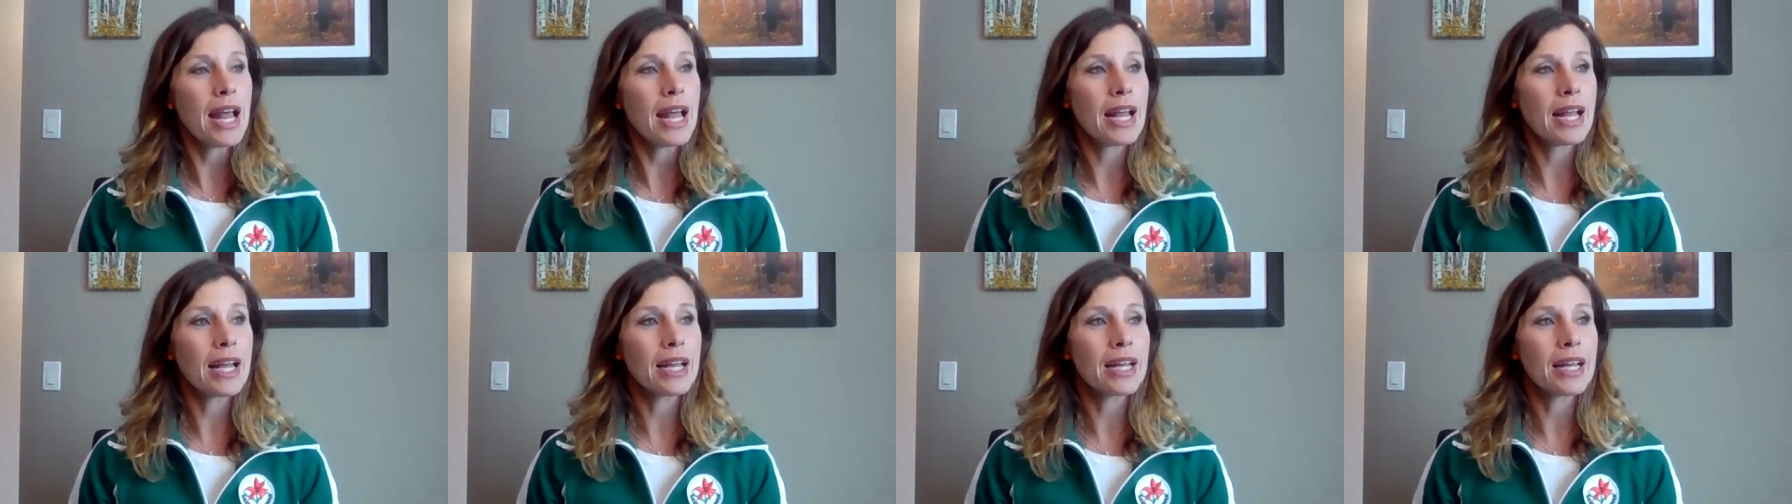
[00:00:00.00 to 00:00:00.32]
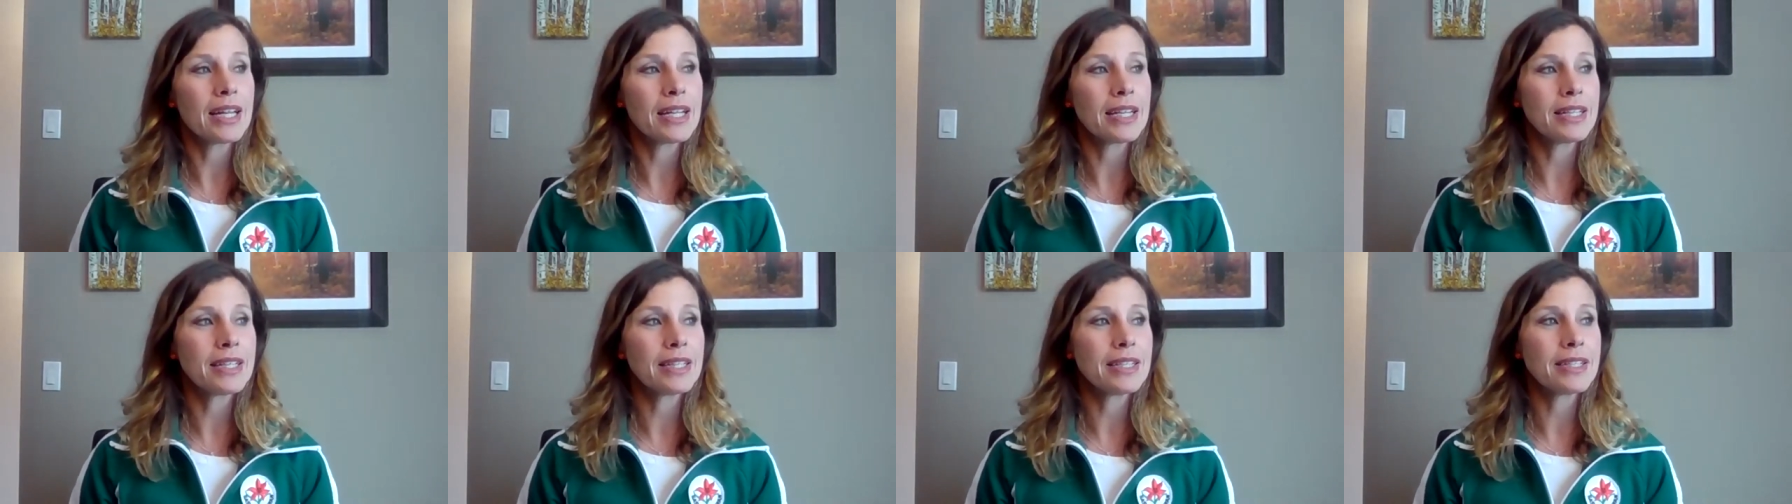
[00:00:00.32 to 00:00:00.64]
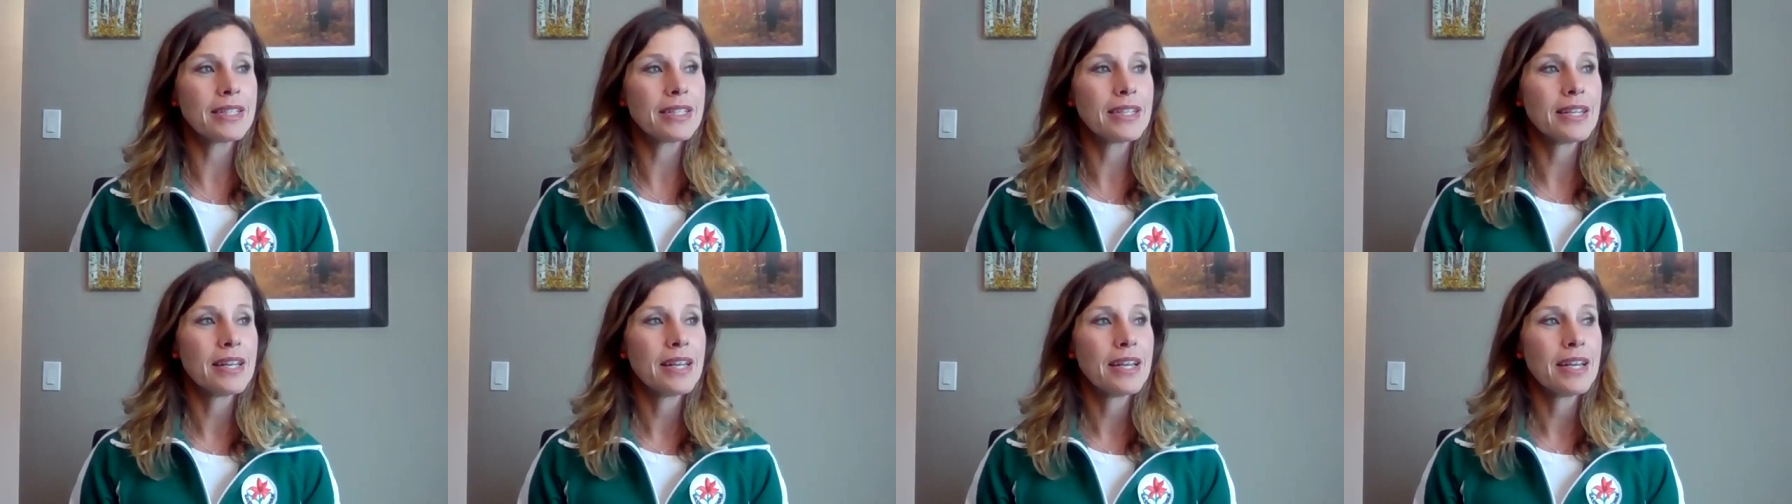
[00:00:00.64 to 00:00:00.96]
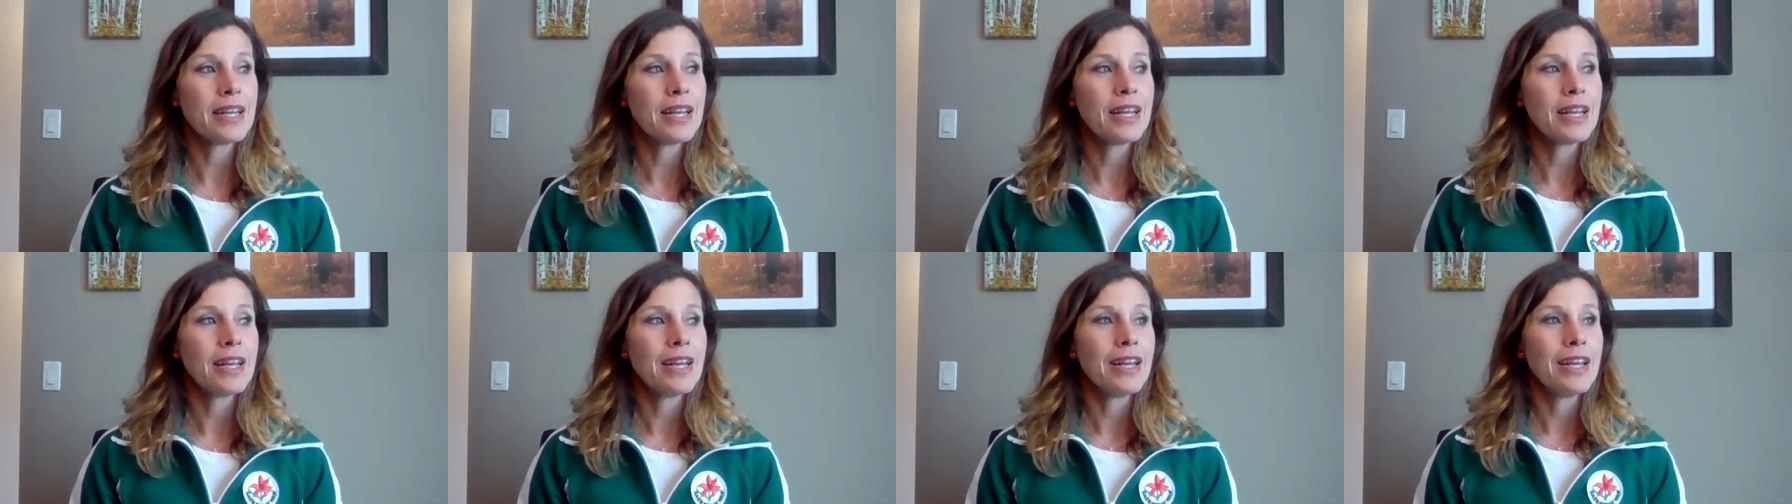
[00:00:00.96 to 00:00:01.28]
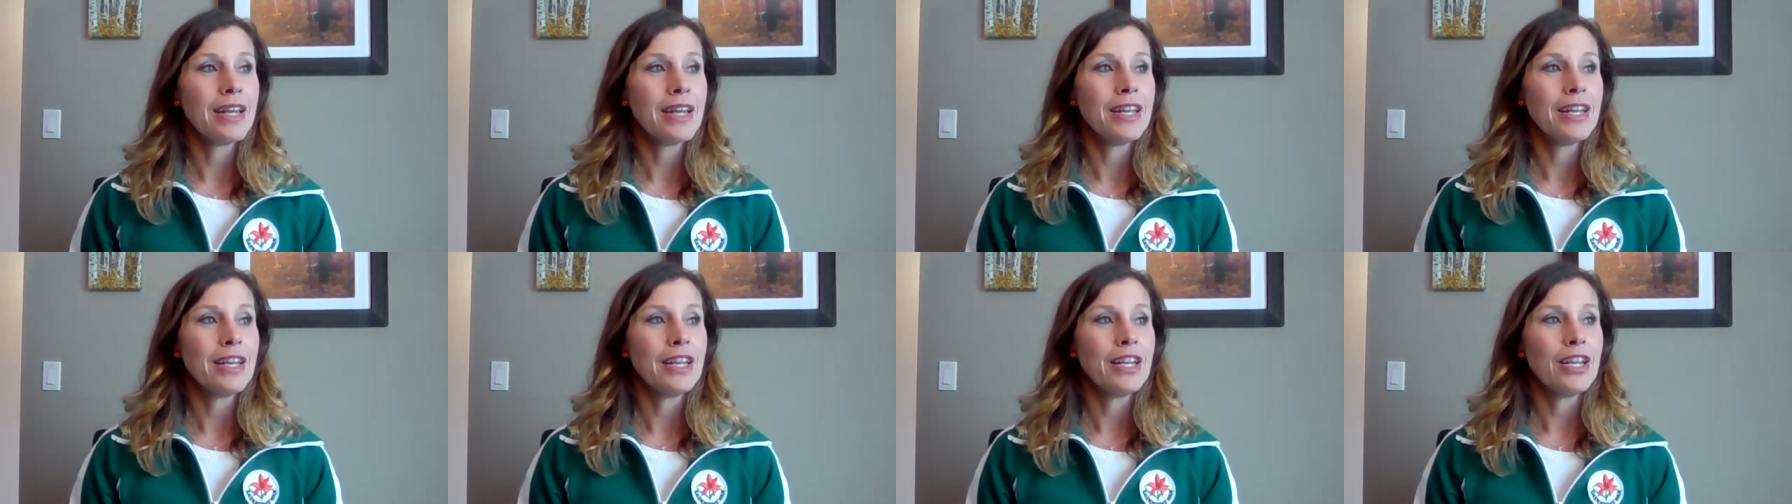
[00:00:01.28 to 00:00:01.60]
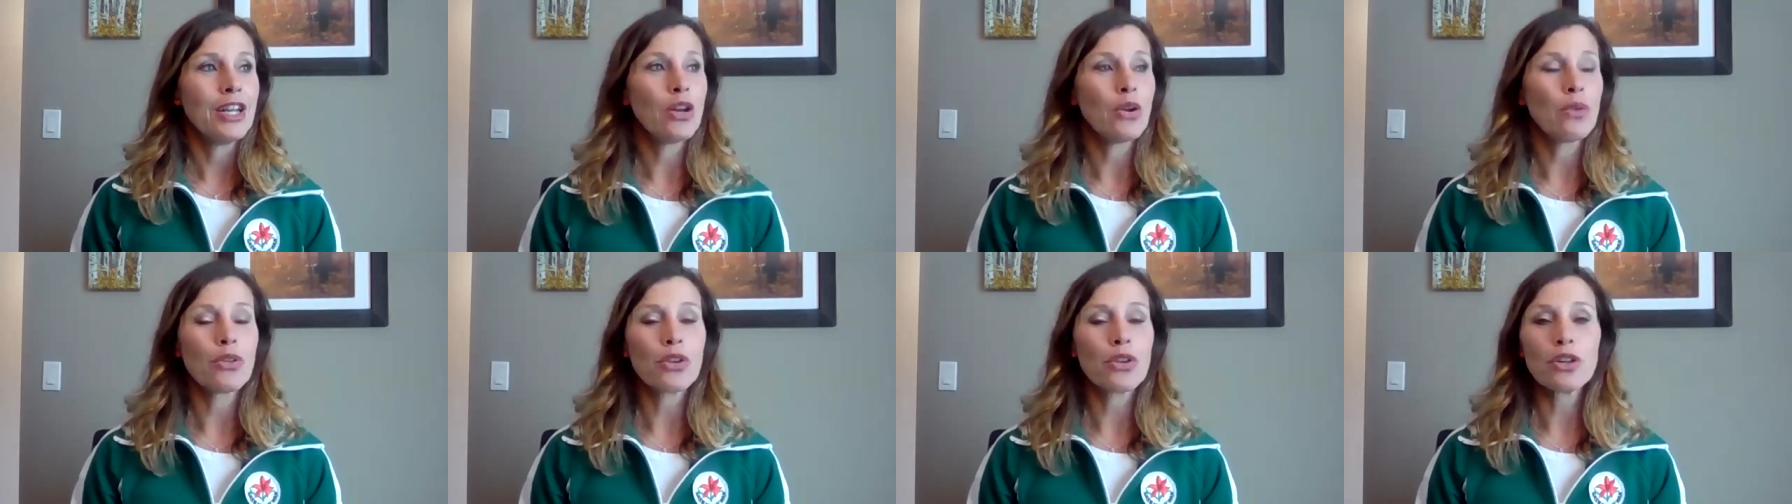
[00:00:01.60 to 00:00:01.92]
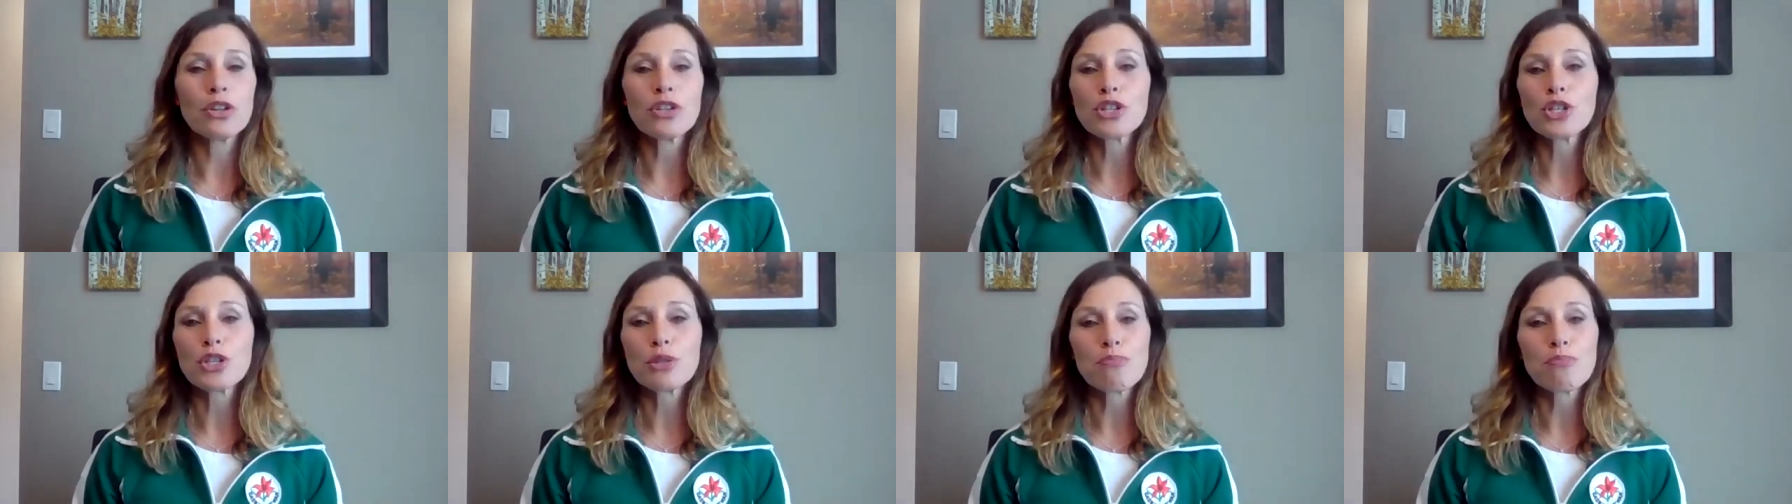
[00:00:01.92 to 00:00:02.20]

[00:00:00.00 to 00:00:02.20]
And there